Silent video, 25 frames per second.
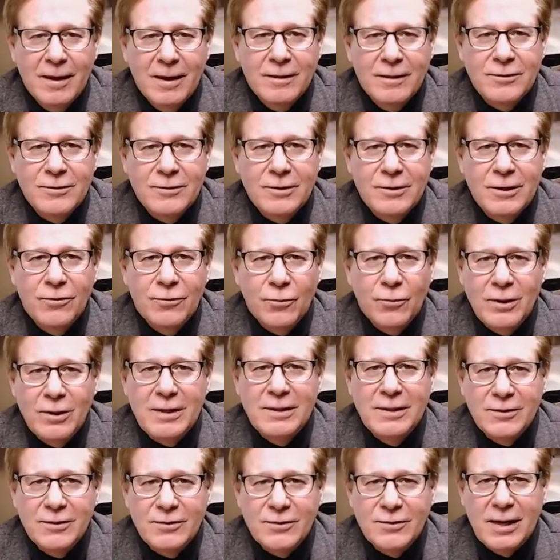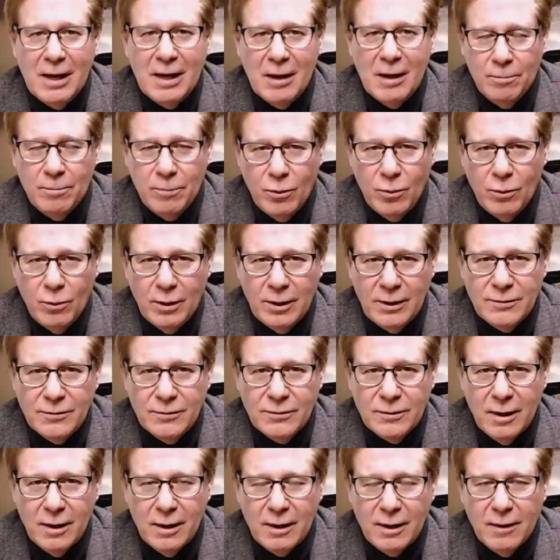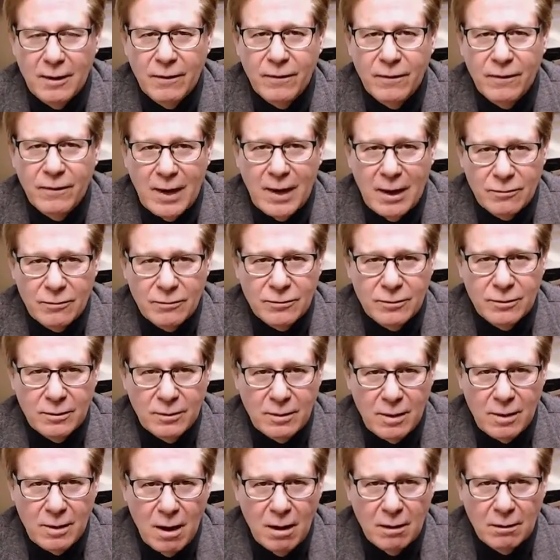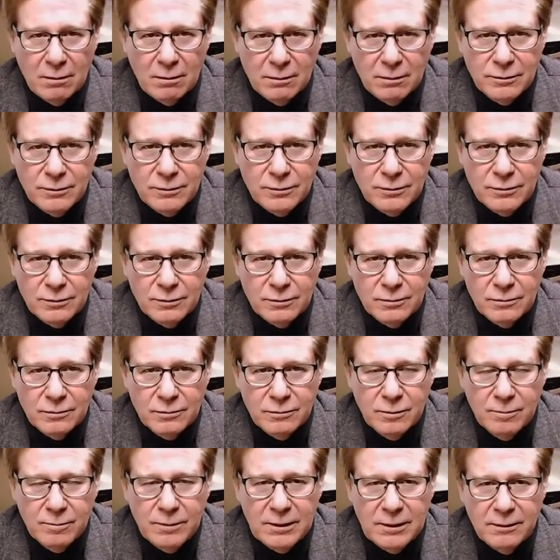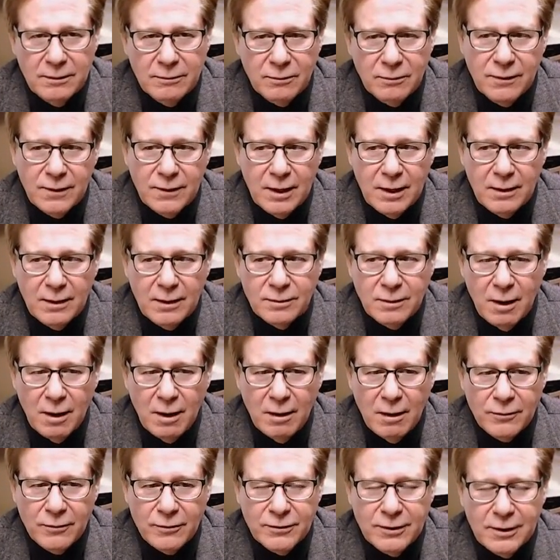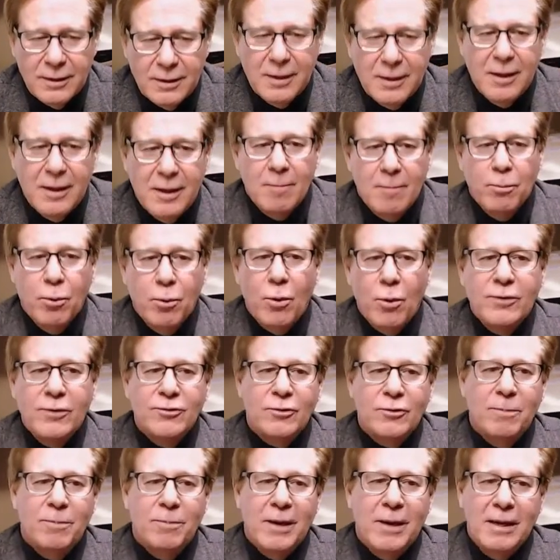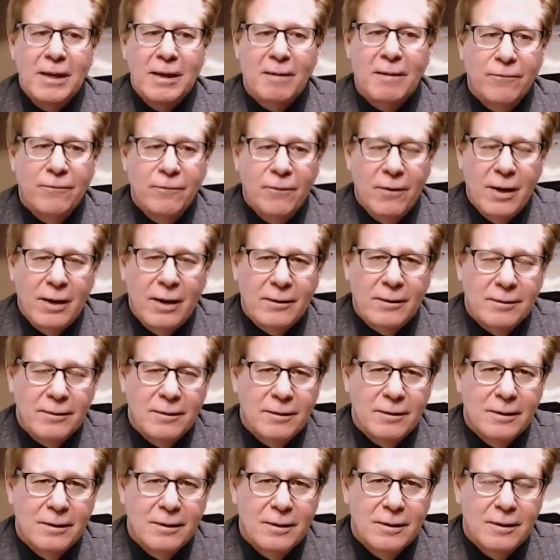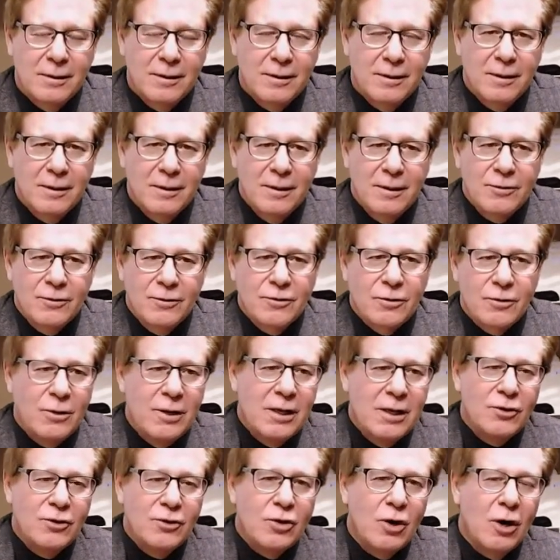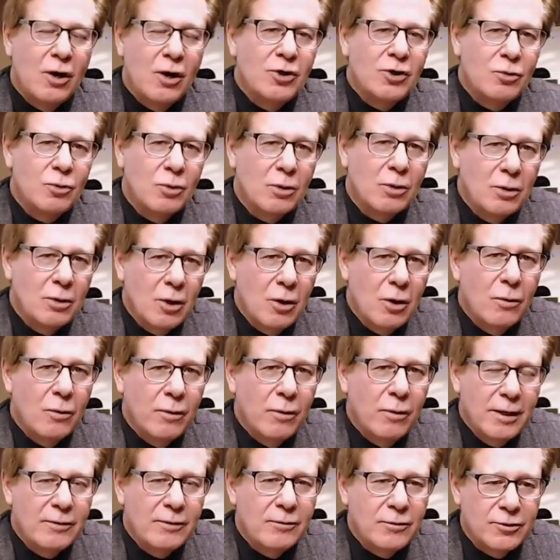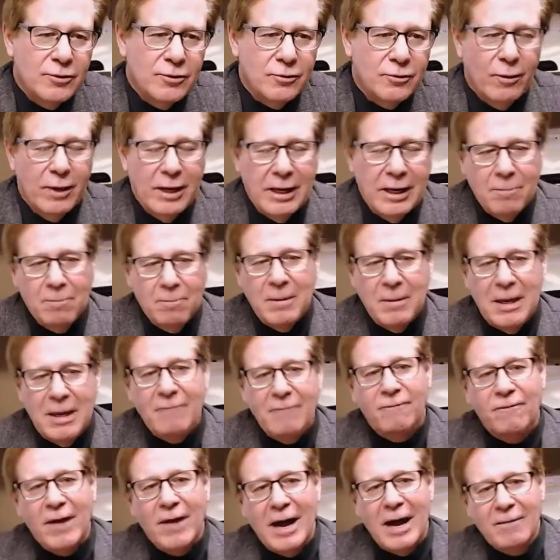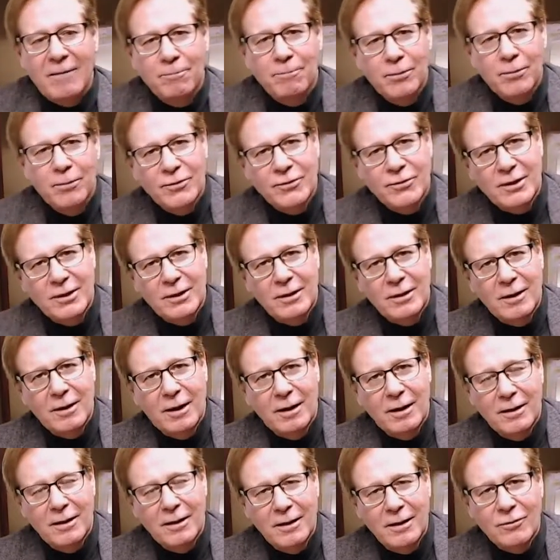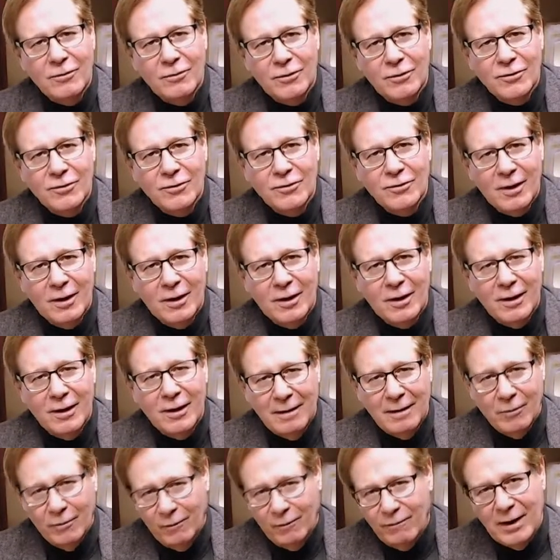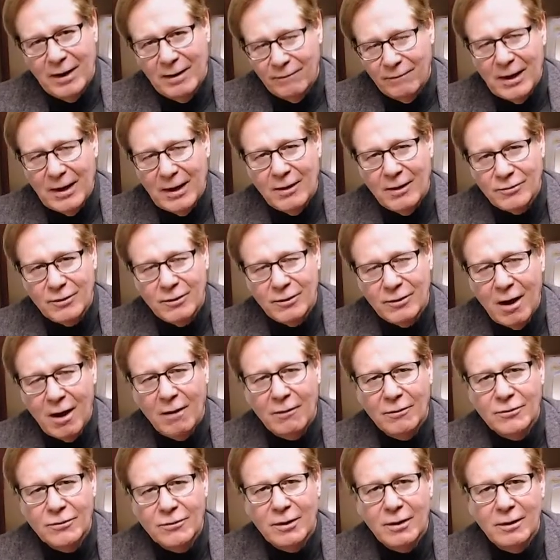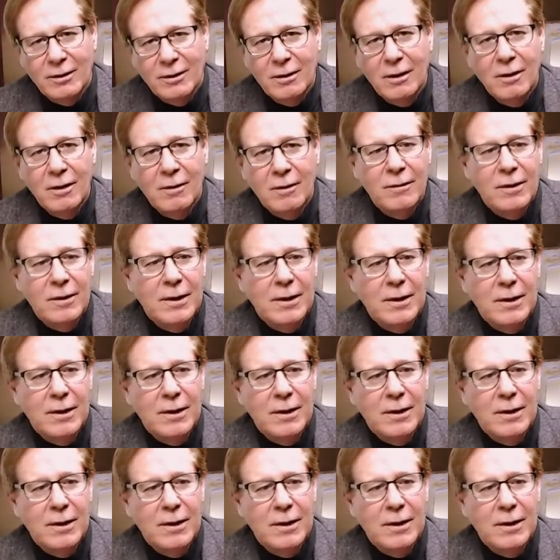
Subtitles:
See, 3 discount points on $1,000 would be $3,000, and points are paid up front. So he could charge you a lower interest rate, make 5% on the interest on that, or $5,000 on the loan,